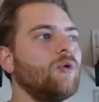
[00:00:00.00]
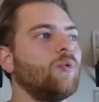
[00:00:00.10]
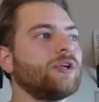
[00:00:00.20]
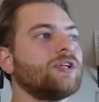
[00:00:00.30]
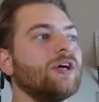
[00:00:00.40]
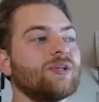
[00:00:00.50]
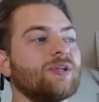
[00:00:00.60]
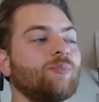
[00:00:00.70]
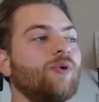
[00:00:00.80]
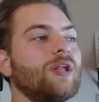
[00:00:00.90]
which
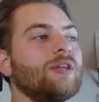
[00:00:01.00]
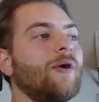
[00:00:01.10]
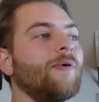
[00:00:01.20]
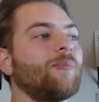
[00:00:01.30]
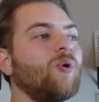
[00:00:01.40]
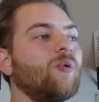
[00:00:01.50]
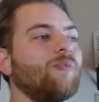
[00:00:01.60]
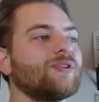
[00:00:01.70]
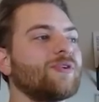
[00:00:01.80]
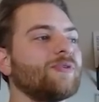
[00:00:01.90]
some pretty notable
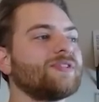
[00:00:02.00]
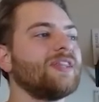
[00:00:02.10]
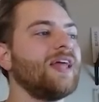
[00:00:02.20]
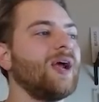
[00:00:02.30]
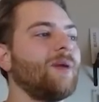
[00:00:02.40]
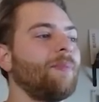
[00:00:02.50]
results in there,